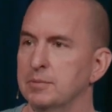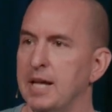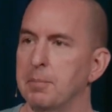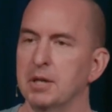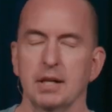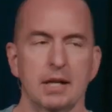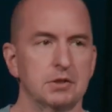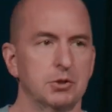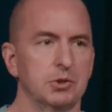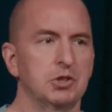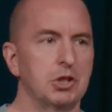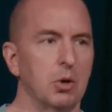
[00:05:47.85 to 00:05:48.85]
Nebuchadnezzar
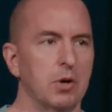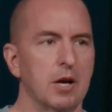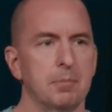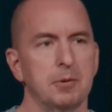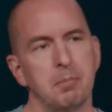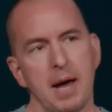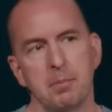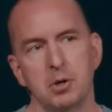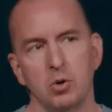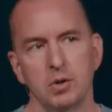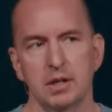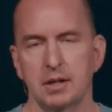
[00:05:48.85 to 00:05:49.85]
had showed up, the
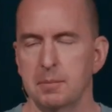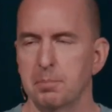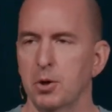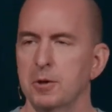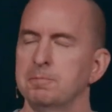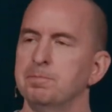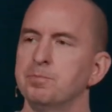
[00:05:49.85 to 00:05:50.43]
Babylonian emperor,